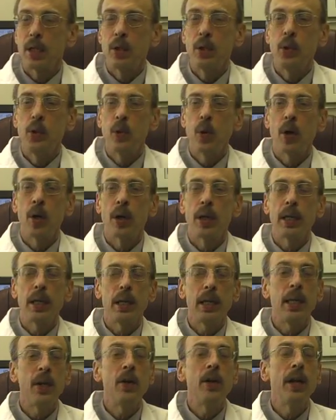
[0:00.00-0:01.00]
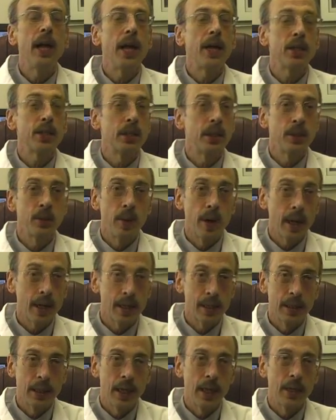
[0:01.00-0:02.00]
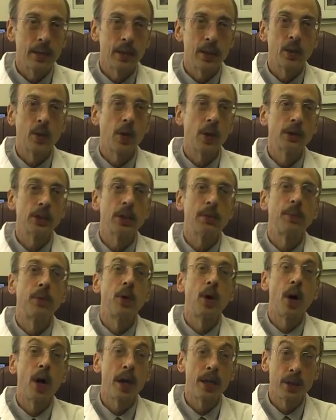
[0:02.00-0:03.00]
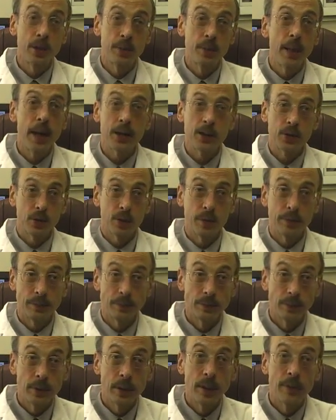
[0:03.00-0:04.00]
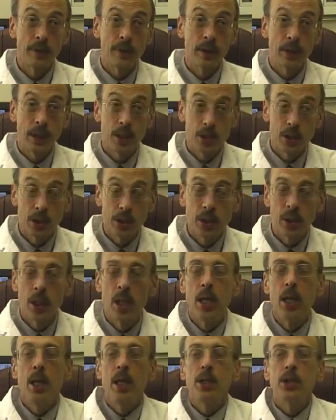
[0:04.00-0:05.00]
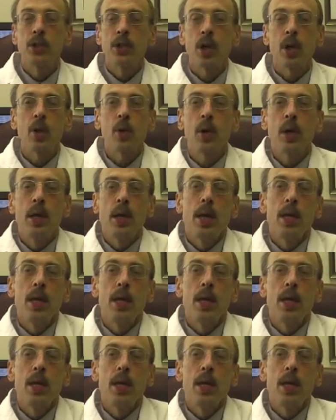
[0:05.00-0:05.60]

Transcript: Who are internationally recognized across a broad spectrum of conditions. So